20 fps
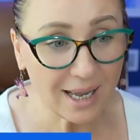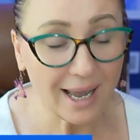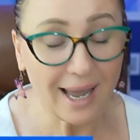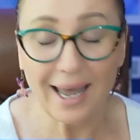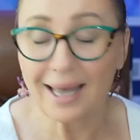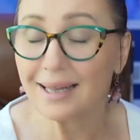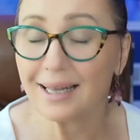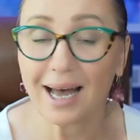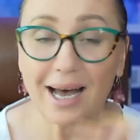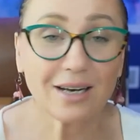
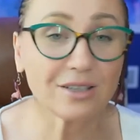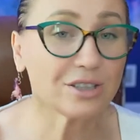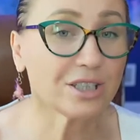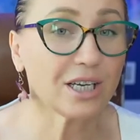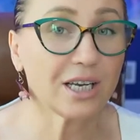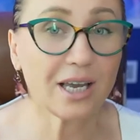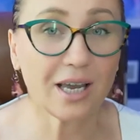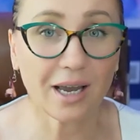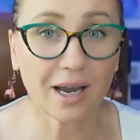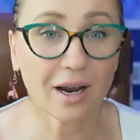and I'll
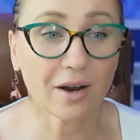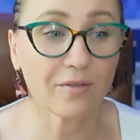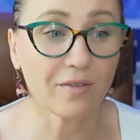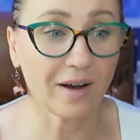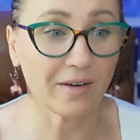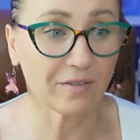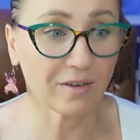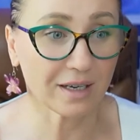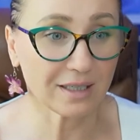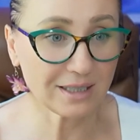take care of
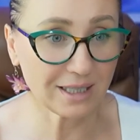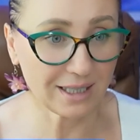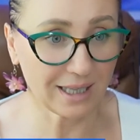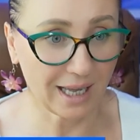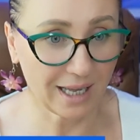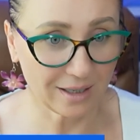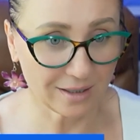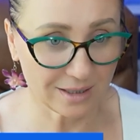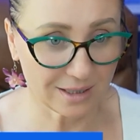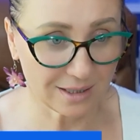everything
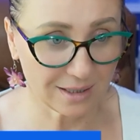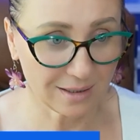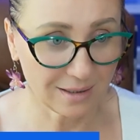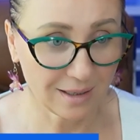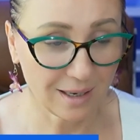else.